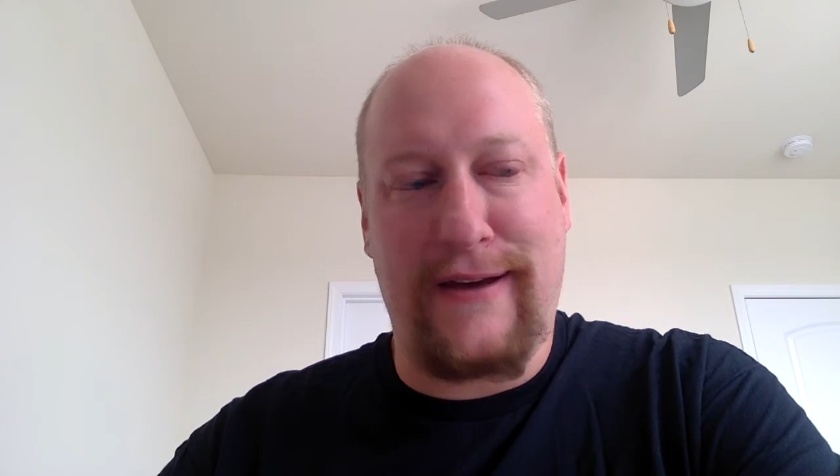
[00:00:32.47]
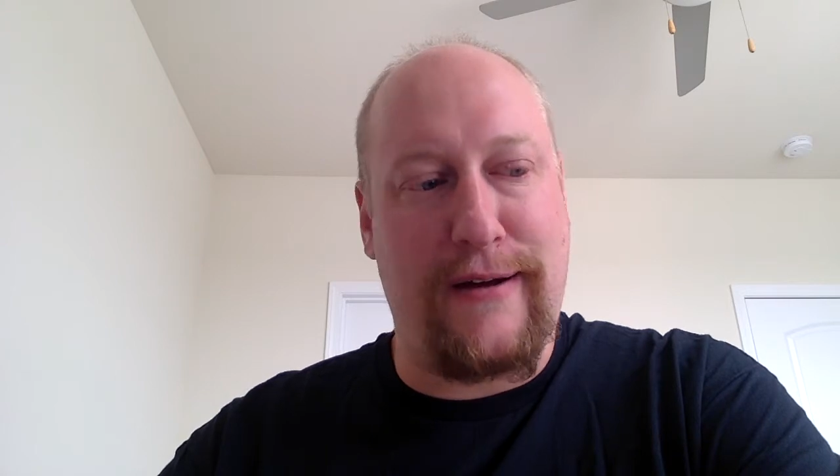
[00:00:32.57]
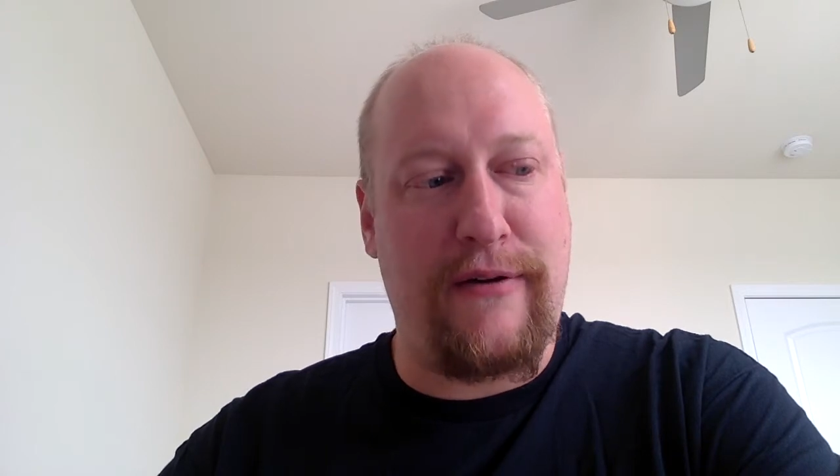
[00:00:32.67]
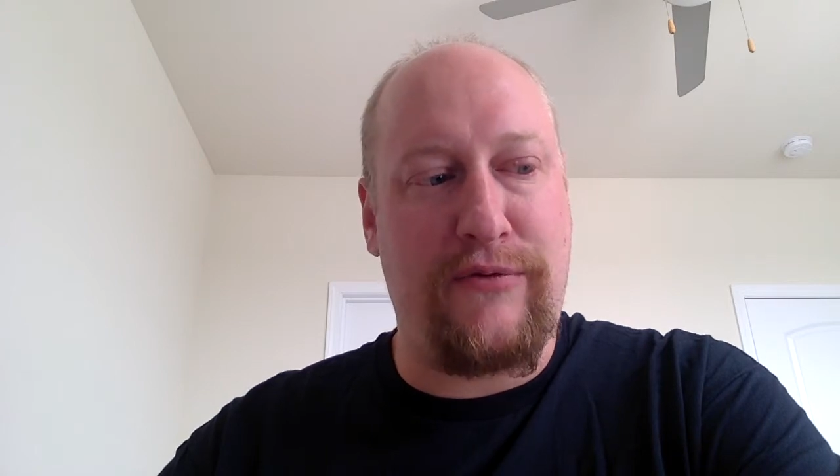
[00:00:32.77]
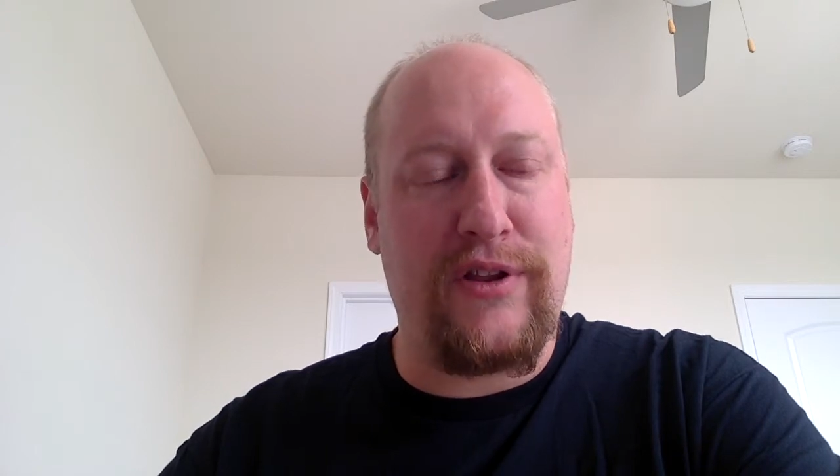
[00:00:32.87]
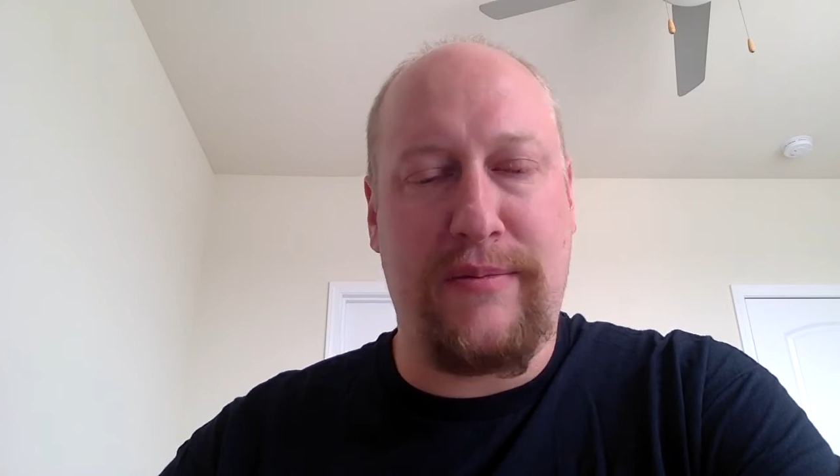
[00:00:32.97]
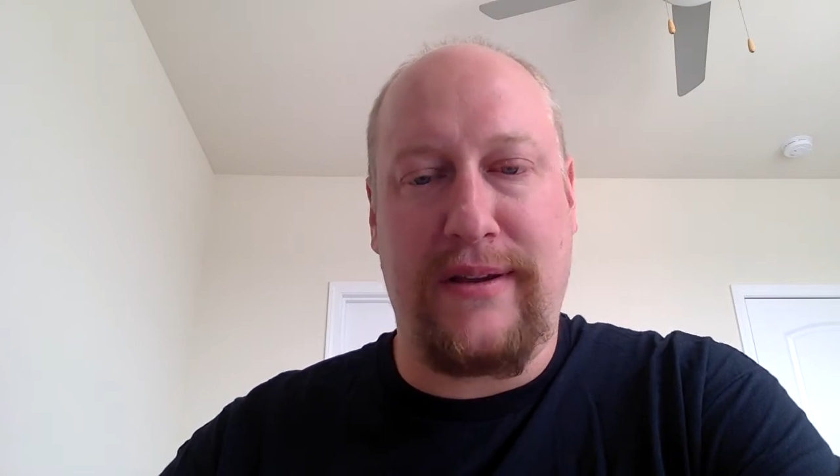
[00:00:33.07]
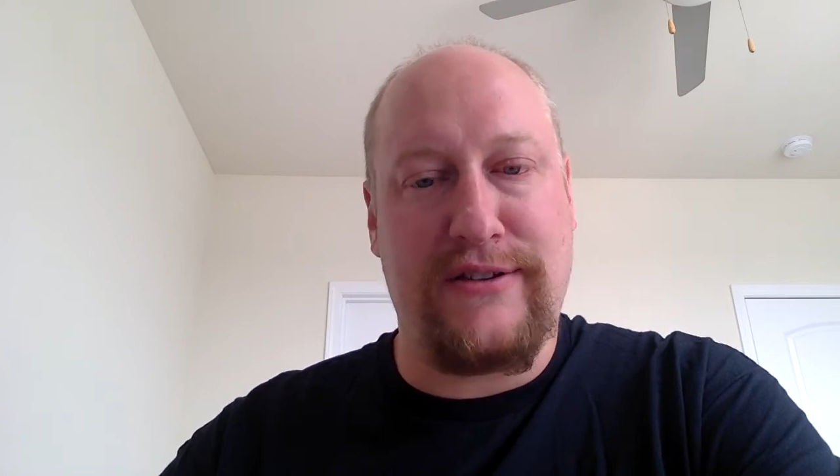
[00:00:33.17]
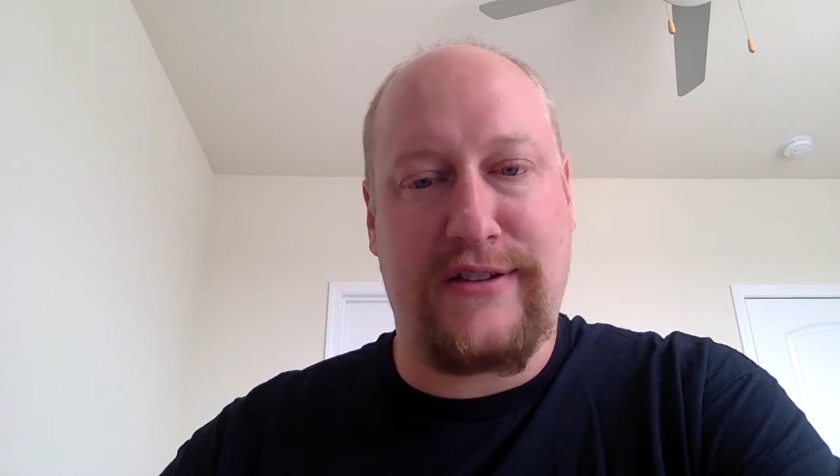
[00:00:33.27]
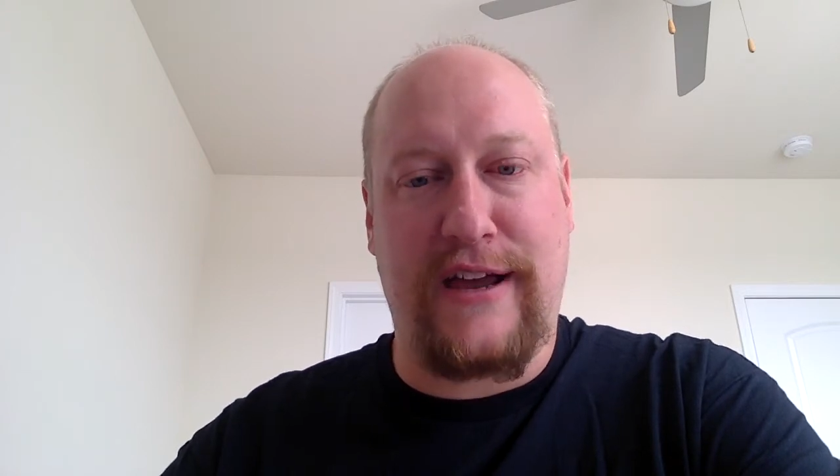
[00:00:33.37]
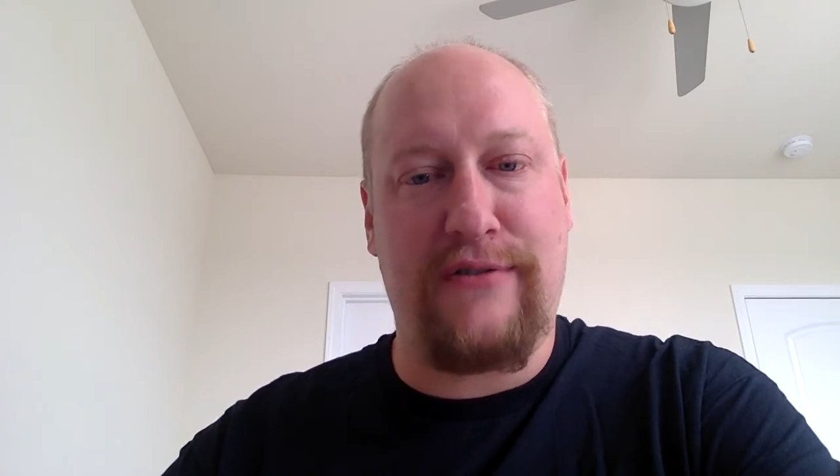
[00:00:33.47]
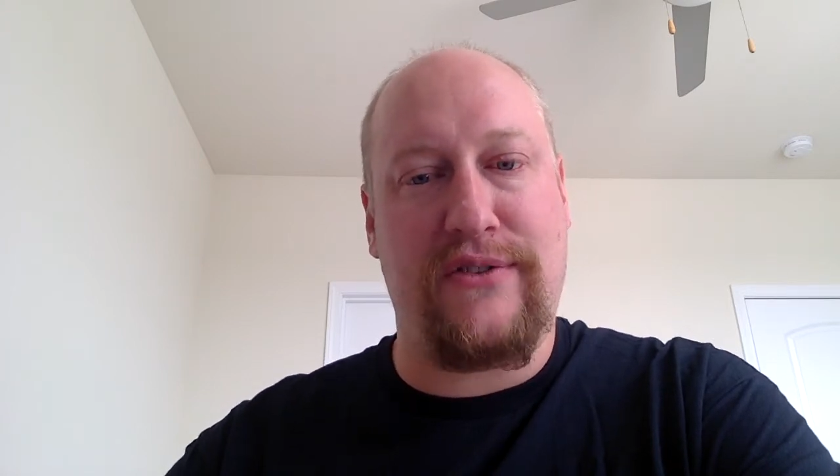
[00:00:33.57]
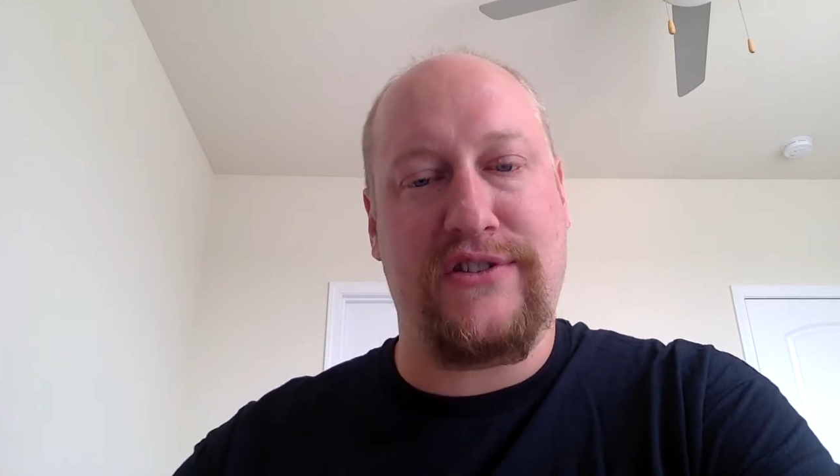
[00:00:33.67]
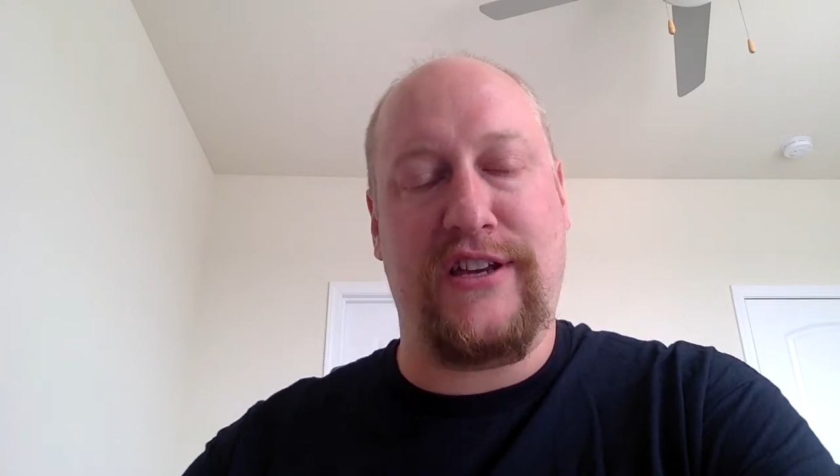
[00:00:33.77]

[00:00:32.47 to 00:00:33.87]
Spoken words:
I've really been just out of the